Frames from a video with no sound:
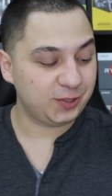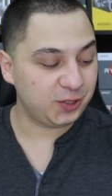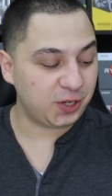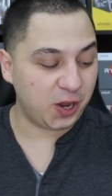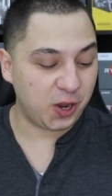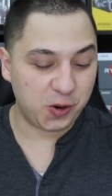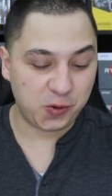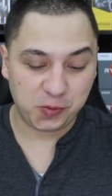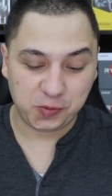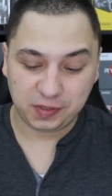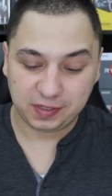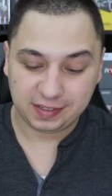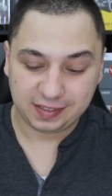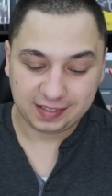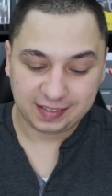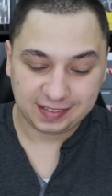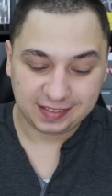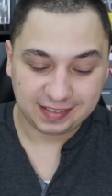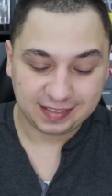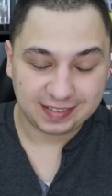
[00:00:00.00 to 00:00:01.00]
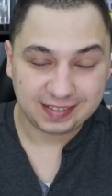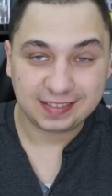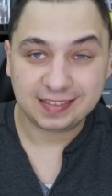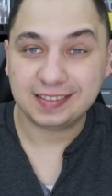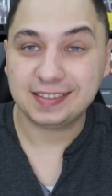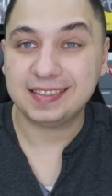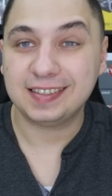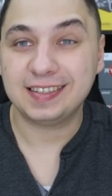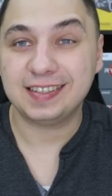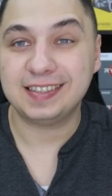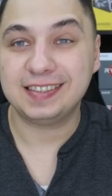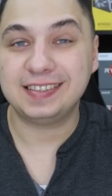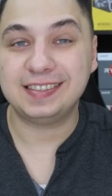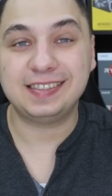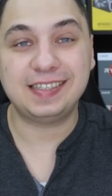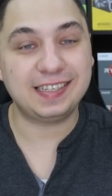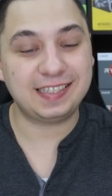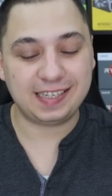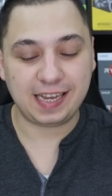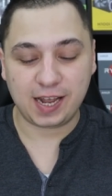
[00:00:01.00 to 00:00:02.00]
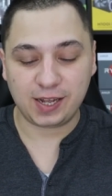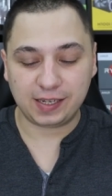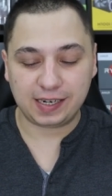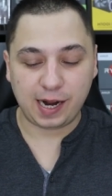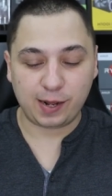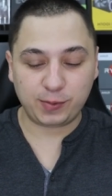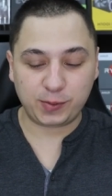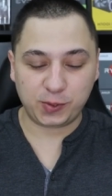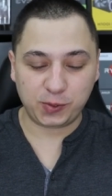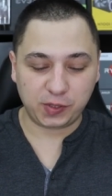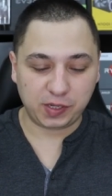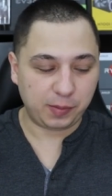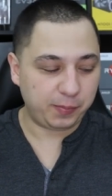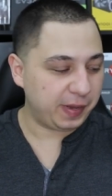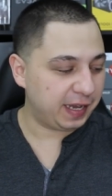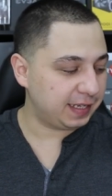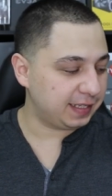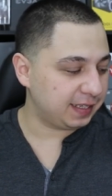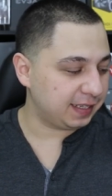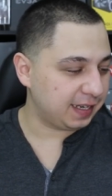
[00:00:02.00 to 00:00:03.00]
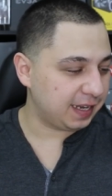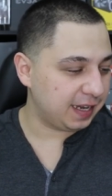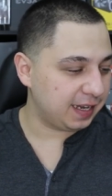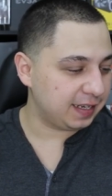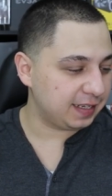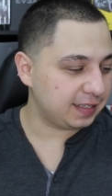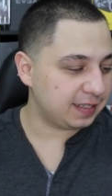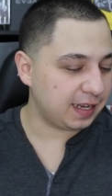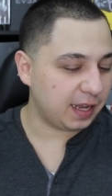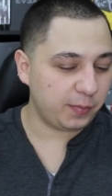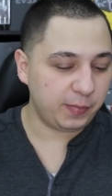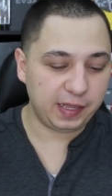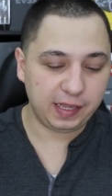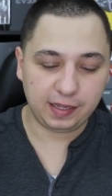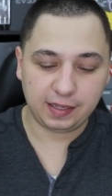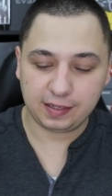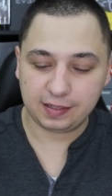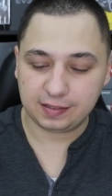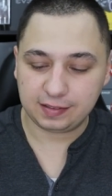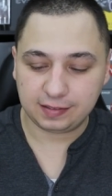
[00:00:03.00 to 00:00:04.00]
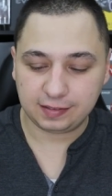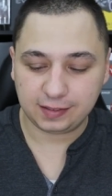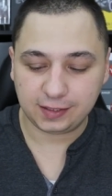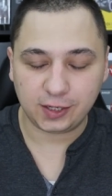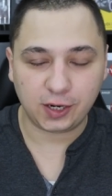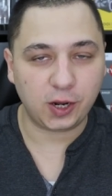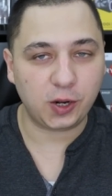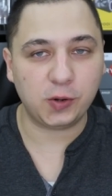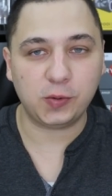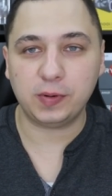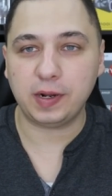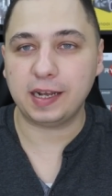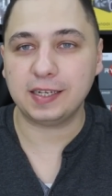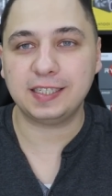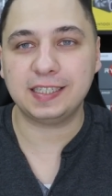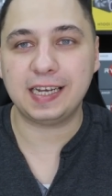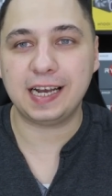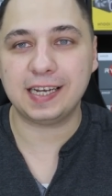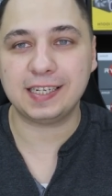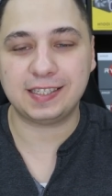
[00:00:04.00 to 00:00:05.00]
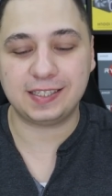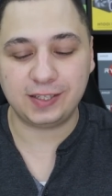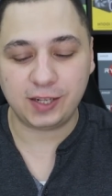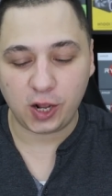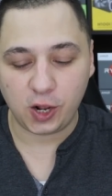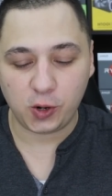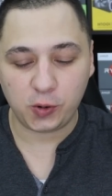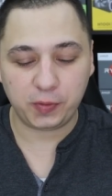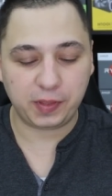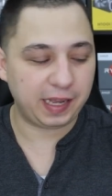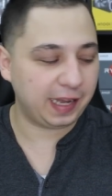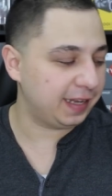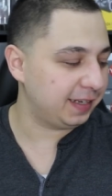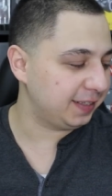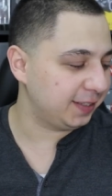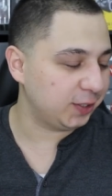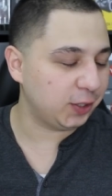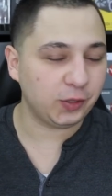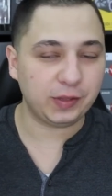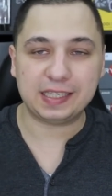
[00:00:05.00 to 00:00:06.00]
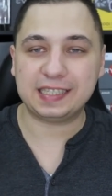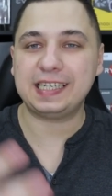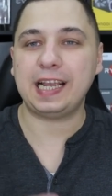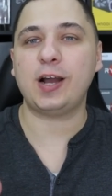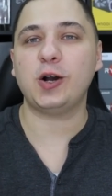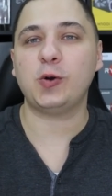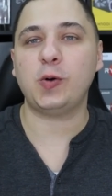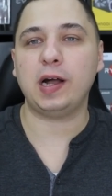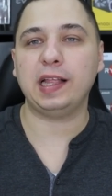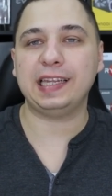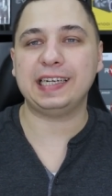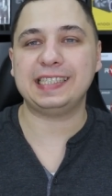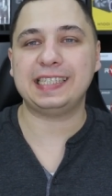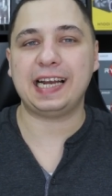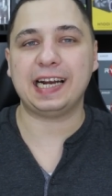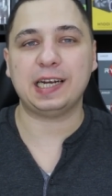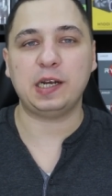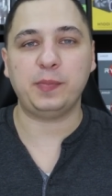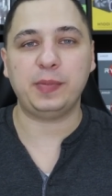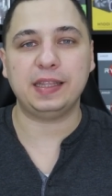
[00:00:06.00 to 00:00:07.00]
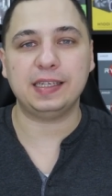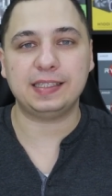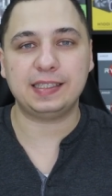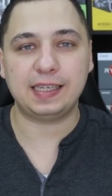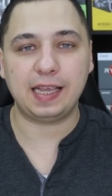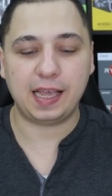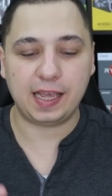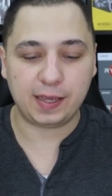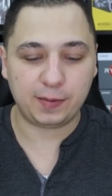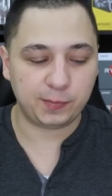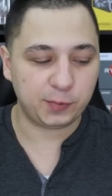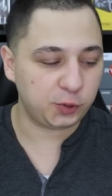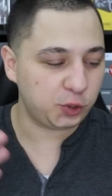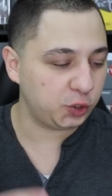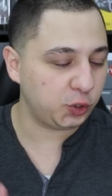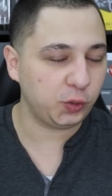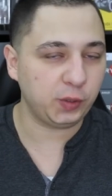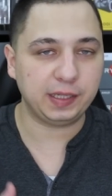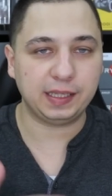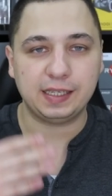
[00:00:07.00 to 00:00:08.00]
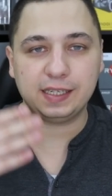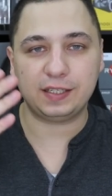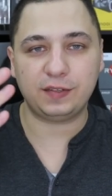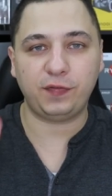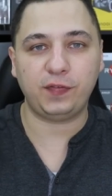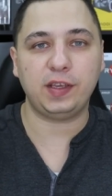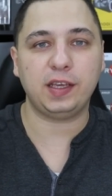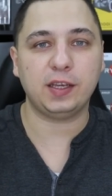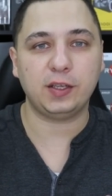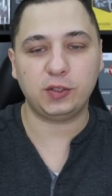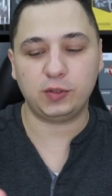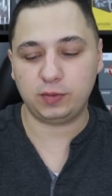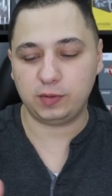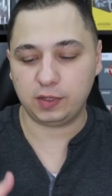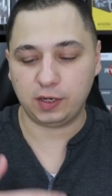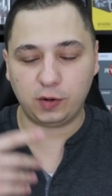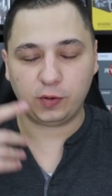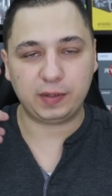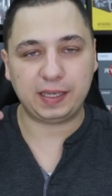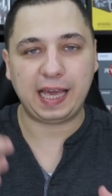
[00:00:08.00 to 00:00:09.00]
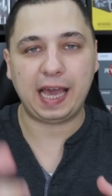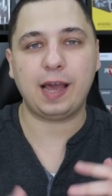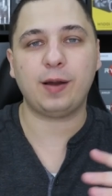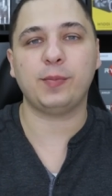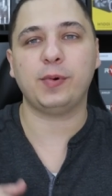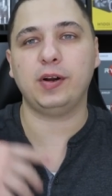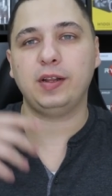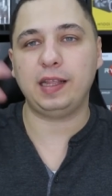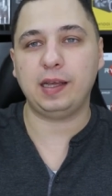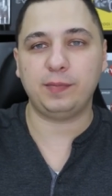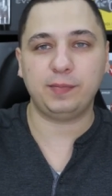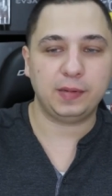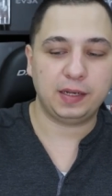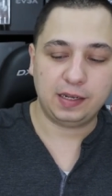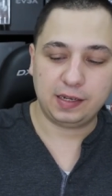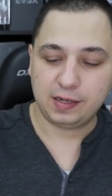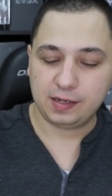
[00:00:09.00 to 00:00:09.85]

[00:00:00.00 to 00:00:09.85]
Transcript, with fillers: So this sounded absolutely amazing, guys. I mean, you know, as you guys know that, you know, the sound quality is not gonna be the same shooting this via, you know, camera than,